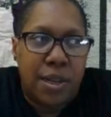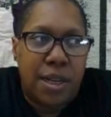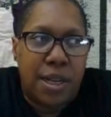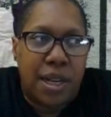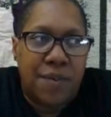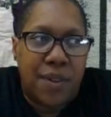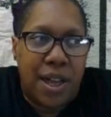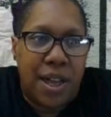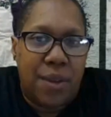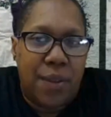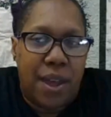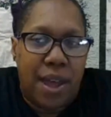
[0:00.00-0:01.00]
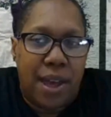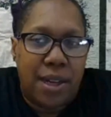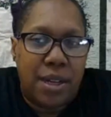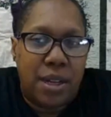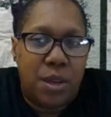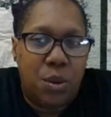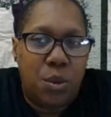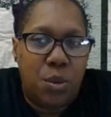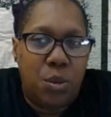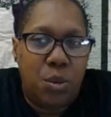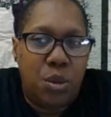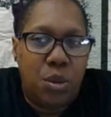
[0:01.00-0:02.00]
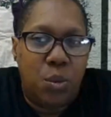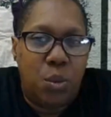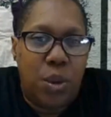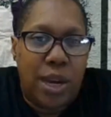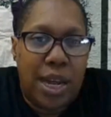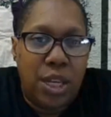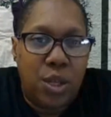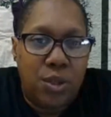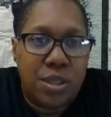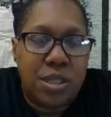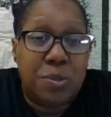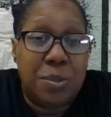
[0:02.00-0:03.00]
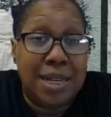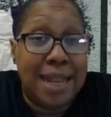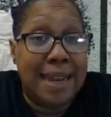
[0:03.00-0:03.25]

And I found that when I used to spend